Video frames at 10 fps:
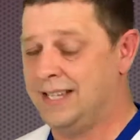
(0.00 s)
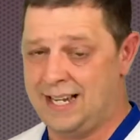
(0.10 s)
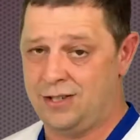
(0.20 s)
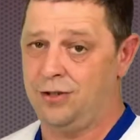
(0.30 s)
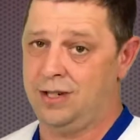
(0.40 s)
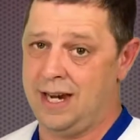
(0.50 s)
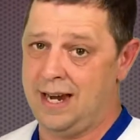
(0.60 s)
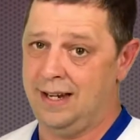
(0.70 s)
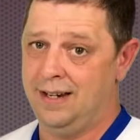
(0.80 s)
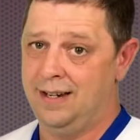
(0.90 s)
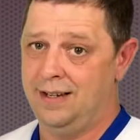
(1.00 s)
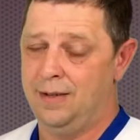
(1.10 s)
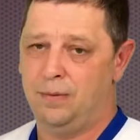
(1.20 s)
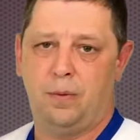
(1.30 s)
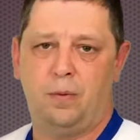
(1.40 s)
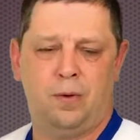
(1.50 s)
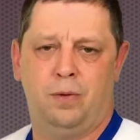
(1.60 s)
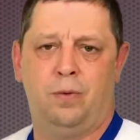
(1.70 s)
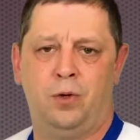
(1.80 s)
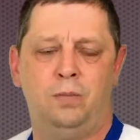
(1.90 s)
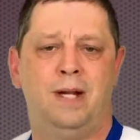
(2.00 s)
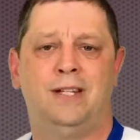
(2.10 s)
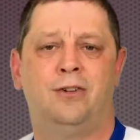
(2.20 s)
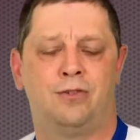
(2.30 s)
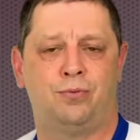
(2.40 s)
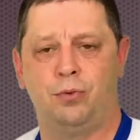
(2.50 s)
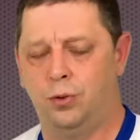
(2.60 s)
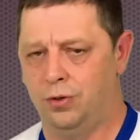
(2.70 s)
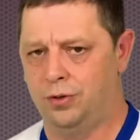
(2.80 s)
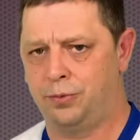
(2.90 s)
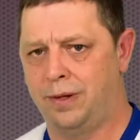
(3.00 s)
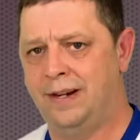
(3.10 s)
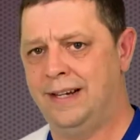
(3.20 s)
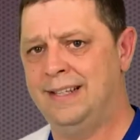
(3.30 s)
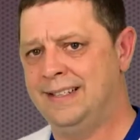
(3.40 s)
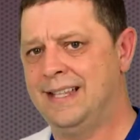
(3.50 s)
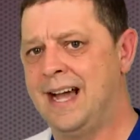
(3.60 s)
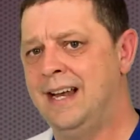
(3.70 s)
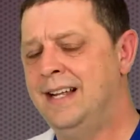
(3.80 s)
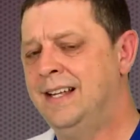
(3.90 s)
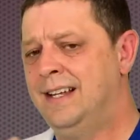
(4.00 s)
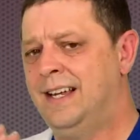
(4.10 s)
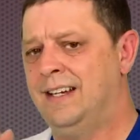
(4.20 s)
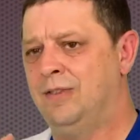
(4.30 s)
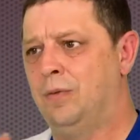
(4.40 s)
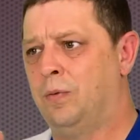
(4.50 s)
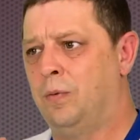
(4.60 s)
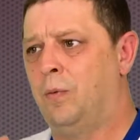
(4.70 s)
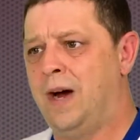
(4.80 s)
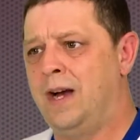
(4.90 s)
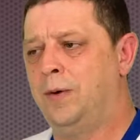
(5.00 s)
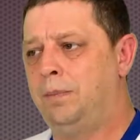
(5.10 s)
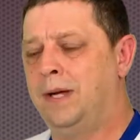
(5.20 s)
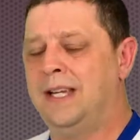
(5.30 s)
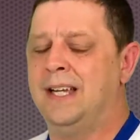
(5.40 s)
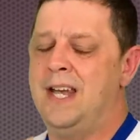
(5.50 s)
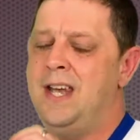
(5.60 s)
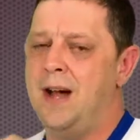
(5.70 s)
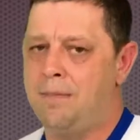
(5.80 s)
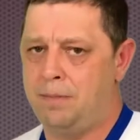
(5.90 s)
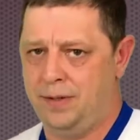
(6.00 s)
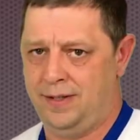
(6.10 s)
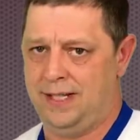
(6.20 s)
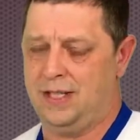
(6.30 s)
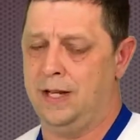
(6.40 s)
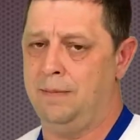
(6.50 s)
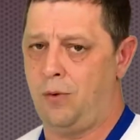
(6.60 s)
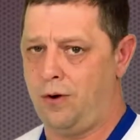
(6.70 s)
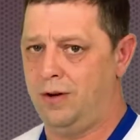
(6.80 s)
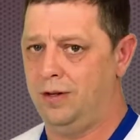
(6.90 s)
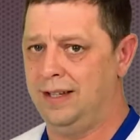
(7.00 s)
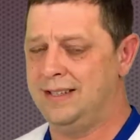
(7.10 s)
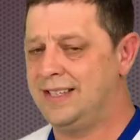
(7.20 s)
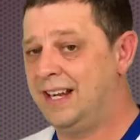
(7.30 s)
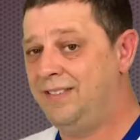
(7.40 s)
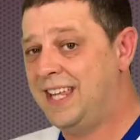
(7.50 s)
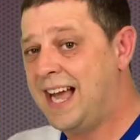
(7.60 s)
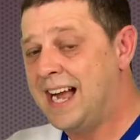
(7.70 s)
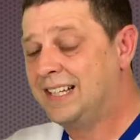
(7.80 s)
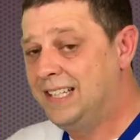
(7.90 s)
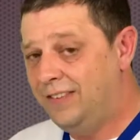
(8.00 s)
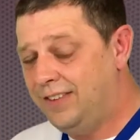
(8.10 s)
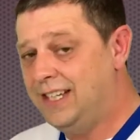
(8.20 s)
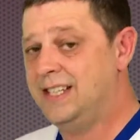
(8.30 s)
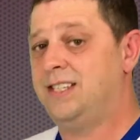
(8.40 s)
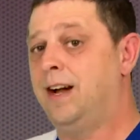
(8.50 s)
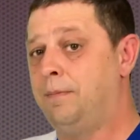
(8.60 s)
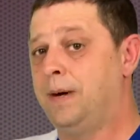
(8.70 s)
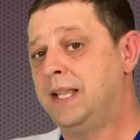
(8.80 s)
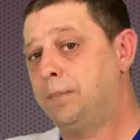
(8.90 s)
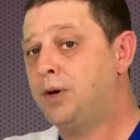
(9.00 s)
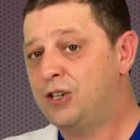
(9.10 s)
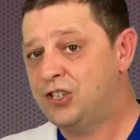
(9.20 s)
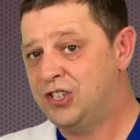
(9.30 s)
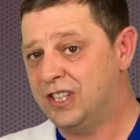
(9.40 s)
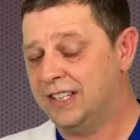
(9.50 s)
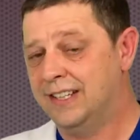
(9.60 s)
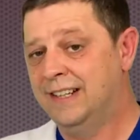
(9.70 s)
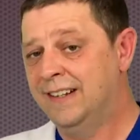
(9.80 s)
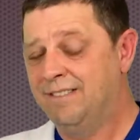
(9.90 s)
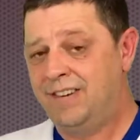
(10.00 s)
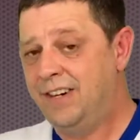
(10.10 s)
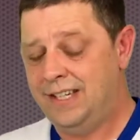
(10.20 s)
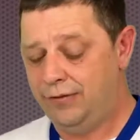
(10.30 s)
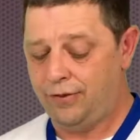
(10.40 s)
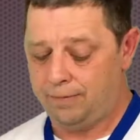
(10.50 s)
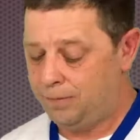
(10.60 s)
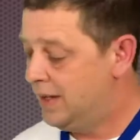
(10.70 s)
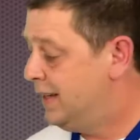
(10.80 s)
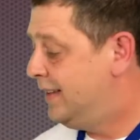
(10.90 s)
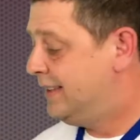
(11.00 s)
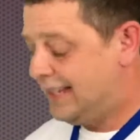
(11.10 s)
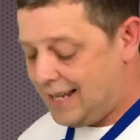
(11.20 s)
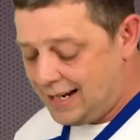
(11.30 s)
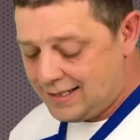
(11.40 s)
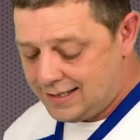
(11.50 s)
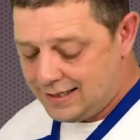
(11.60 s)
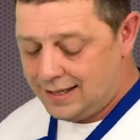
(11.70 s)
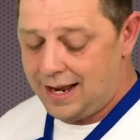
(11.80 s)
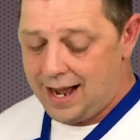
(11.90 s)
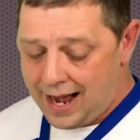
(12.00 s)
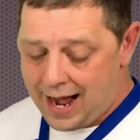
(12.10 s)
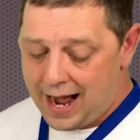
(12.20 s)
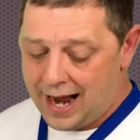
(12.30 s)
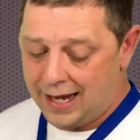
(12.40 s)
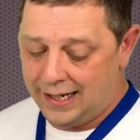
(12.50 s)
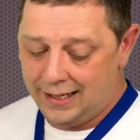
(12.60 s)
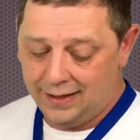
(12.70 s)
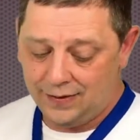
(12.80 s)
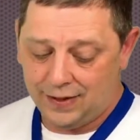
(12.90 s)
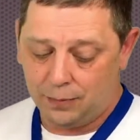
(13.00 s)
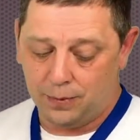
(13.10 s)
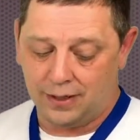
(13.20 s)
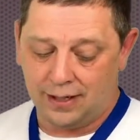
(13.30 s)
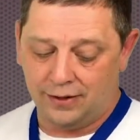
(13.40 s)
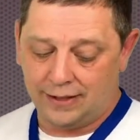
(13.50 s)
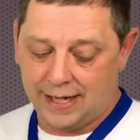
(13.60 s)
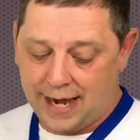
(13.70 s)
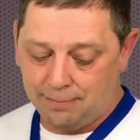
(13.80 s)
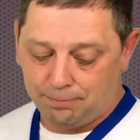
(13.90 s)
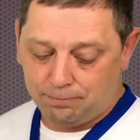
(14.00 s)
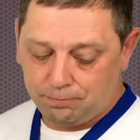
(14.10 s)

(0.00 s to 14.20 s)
that's okay. Well, who made those rules? Where is that? And why are we picking a number that's immoral instead of the activities done by the person? Very different. The next I that we're going to look at